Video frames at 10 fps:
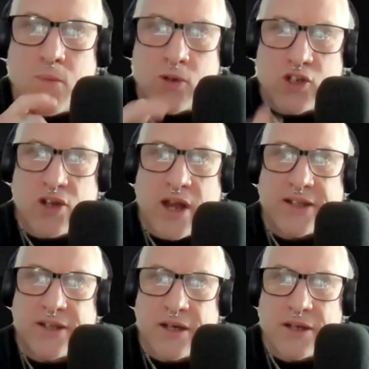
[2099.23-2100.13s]
Would you like
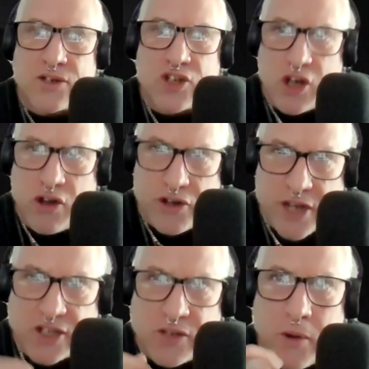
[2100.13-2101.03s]
to share your
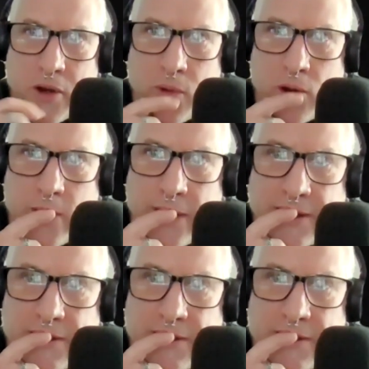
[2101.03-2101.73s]
testimony real quick?